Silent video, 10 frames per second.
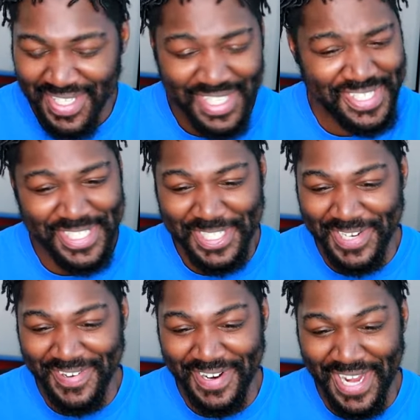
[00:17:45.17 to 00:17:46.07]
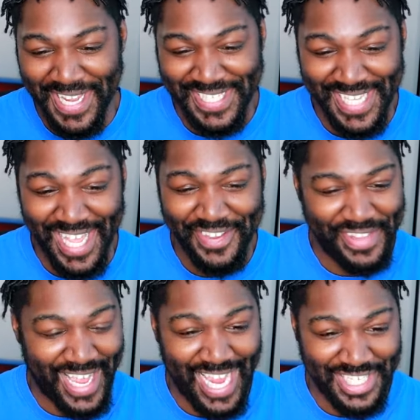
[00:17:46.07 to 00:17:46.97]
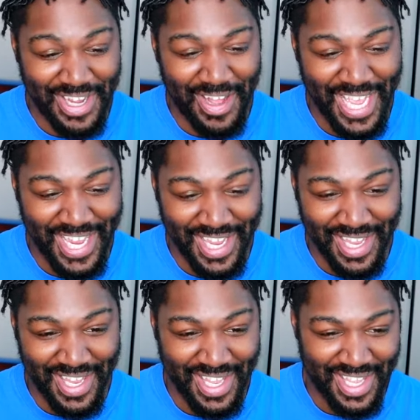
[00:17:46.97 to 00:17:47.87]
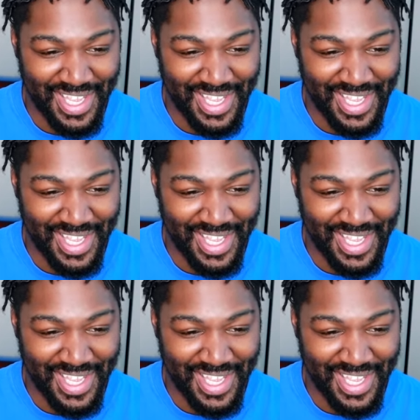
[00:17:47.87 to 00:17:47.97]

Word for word: This is crazy. I knew the action. Hey.